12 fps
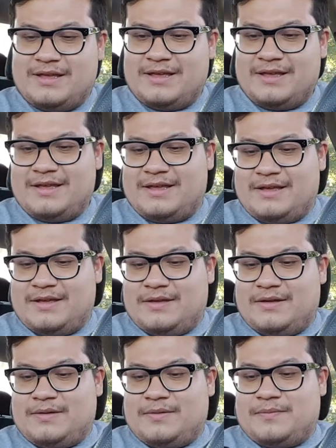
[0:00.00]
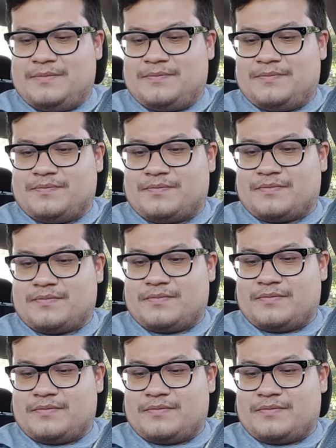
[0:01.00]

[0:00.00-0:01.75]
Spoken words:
(no one is talking)